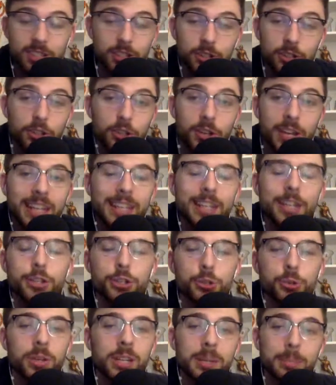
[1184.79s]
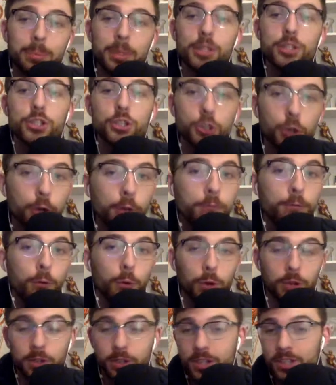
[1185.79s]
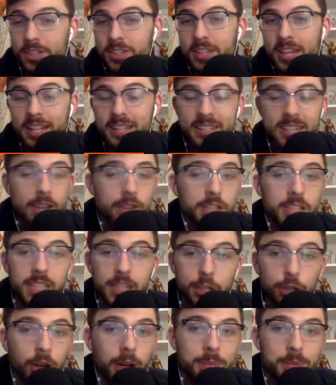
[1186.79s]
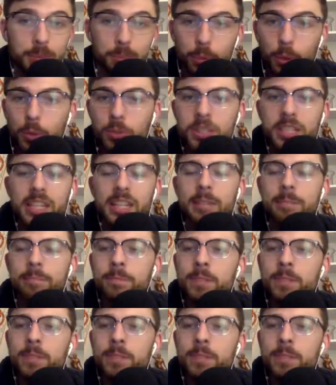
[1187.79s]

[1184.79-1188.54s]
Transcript: You're getting a treat, but it's good for you because it's got 17 grams of protein.